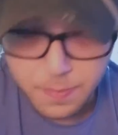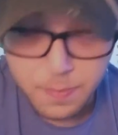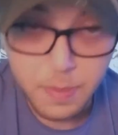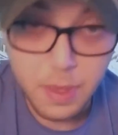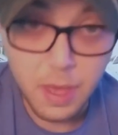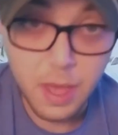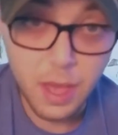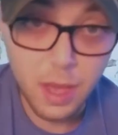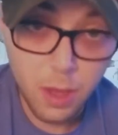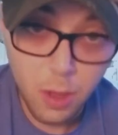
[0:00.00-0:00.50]

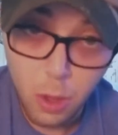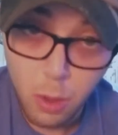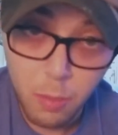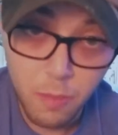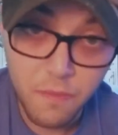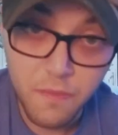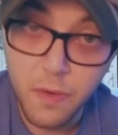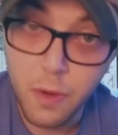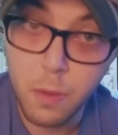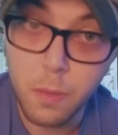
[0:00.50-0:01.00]
being
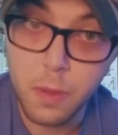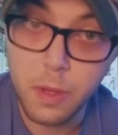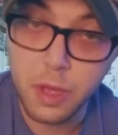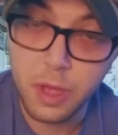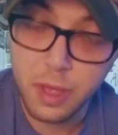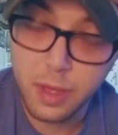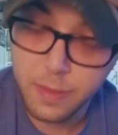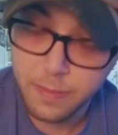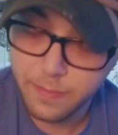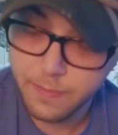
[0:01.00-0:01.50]
homophobic,
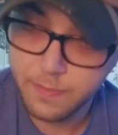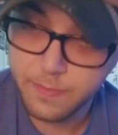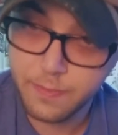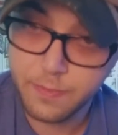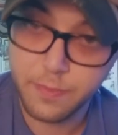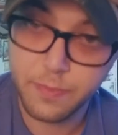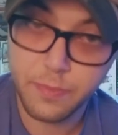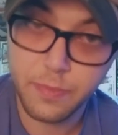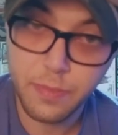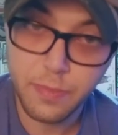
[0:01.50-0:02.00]

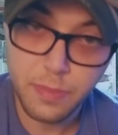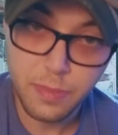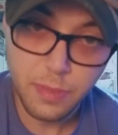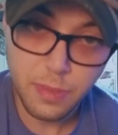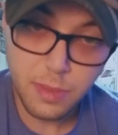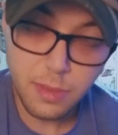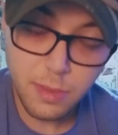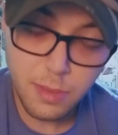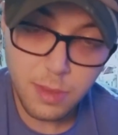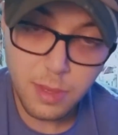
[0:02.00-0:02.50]

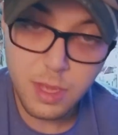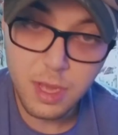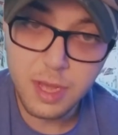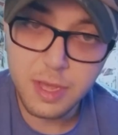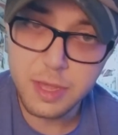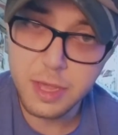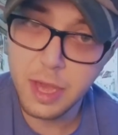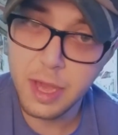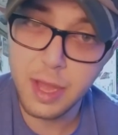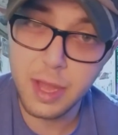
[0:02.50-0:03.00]
and
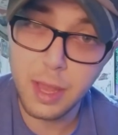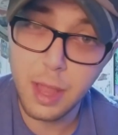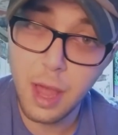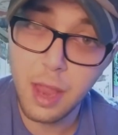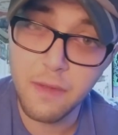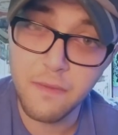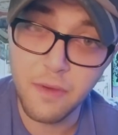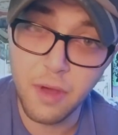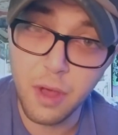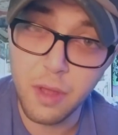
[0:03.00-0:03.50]
saying a lot
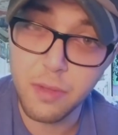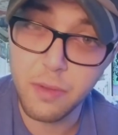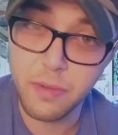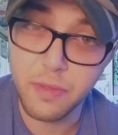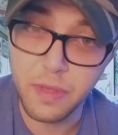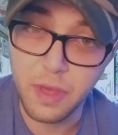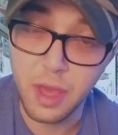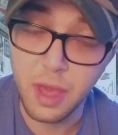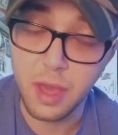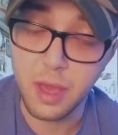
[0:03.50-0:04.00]
of other
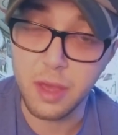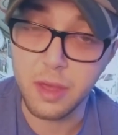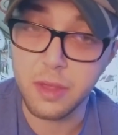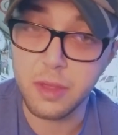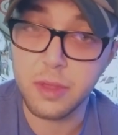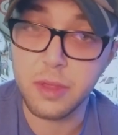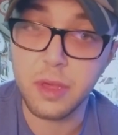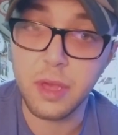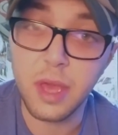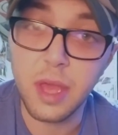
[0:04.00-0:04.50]

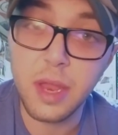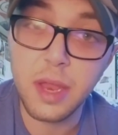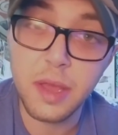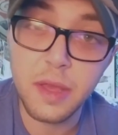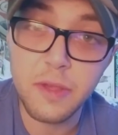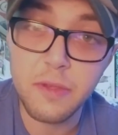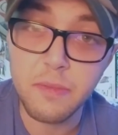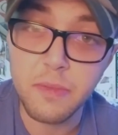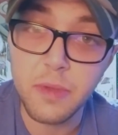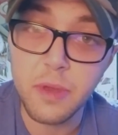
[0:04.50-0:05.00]
things in
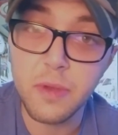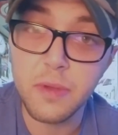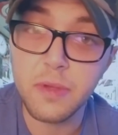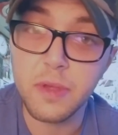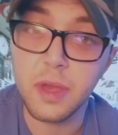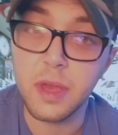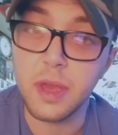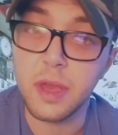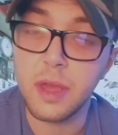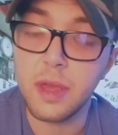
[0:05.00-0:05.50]
his
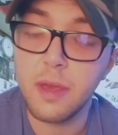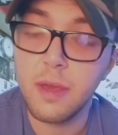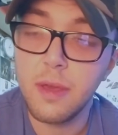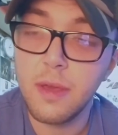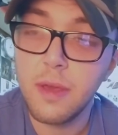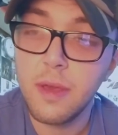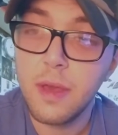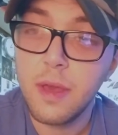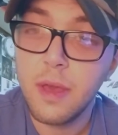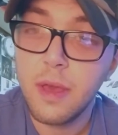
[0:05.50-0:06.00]
music,
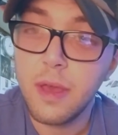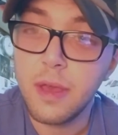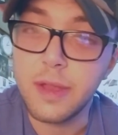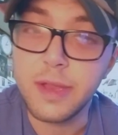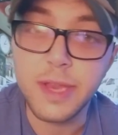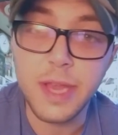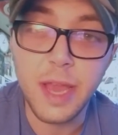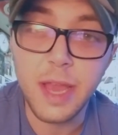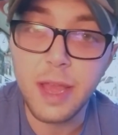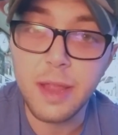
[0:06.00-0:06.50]

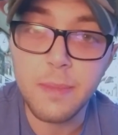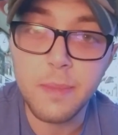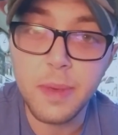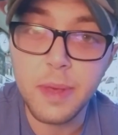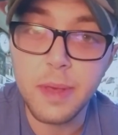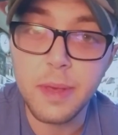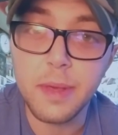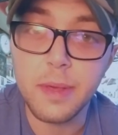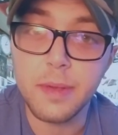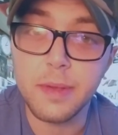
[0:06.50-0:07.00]
taking
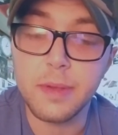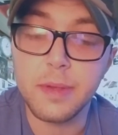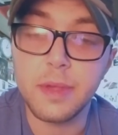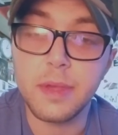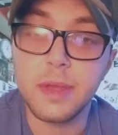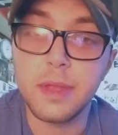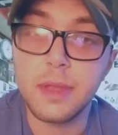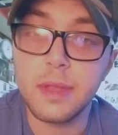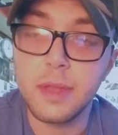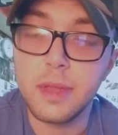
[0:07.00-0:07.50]
pills,
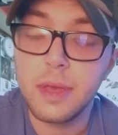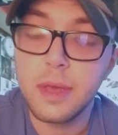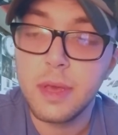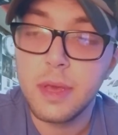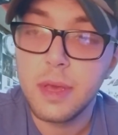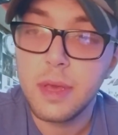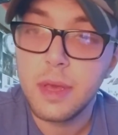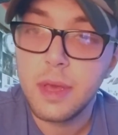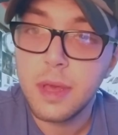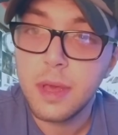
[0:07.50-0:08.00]
and
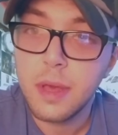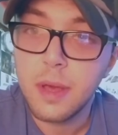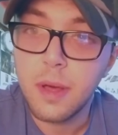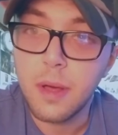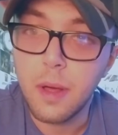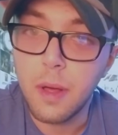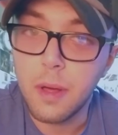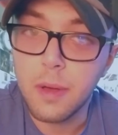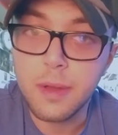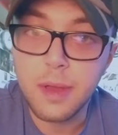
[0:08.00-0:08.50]

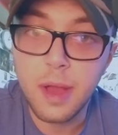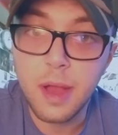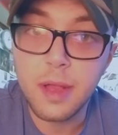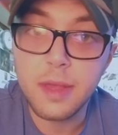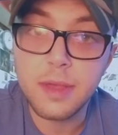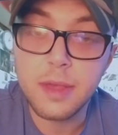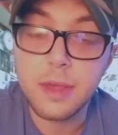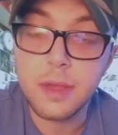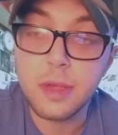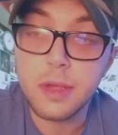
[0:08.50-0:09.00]
all
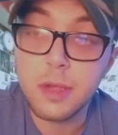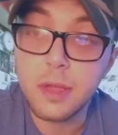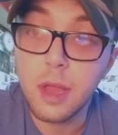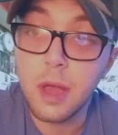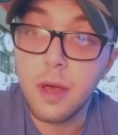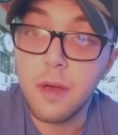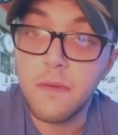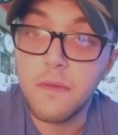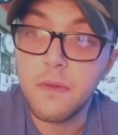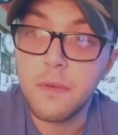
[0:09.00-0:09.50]
kinds of
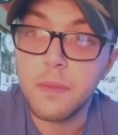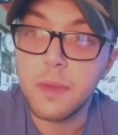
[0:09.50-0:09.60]
stuff